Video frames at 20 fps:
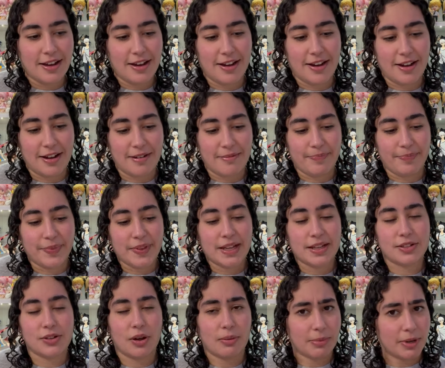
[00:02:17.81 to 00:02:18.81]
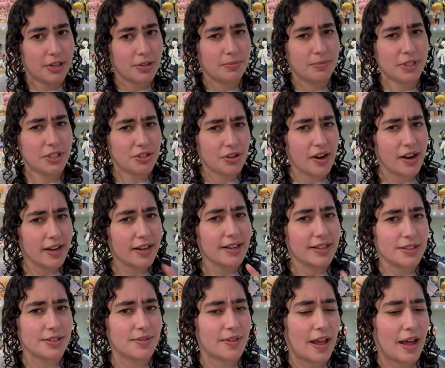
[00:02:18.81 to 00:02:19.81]
Um, so I'm gonna be trying
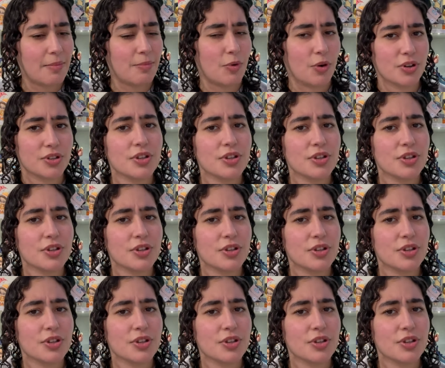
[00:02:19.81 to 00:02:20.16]
to do that more.